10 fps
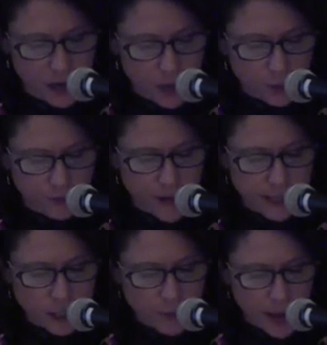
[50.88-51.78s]

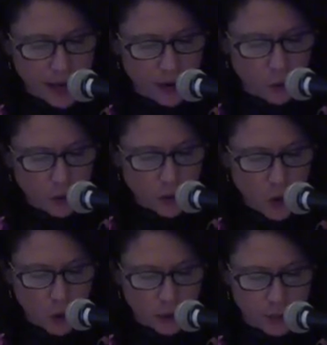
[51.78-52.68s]
Professor Bay also
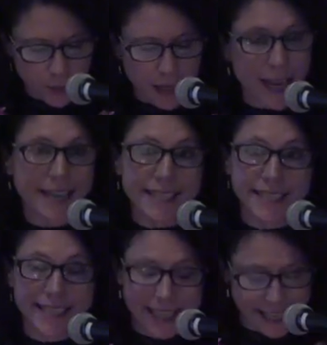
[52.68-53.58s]
holds a
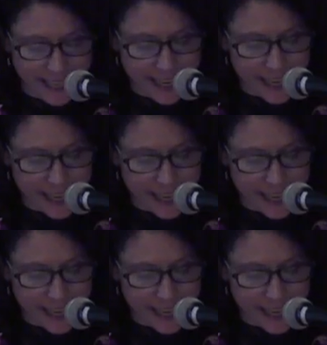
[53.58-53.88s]
PhD